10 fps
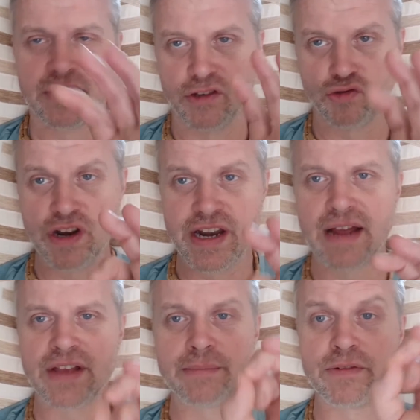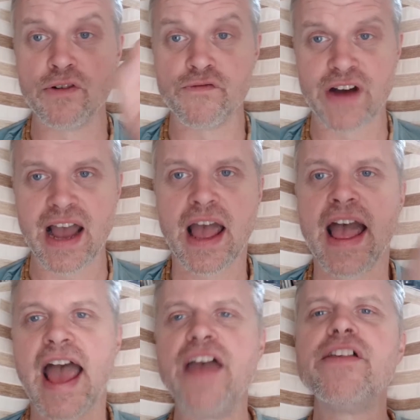it's written down that happened before
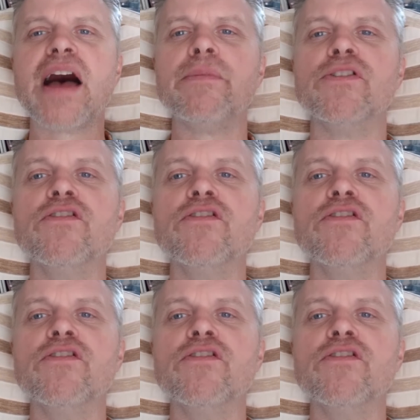anything that happened before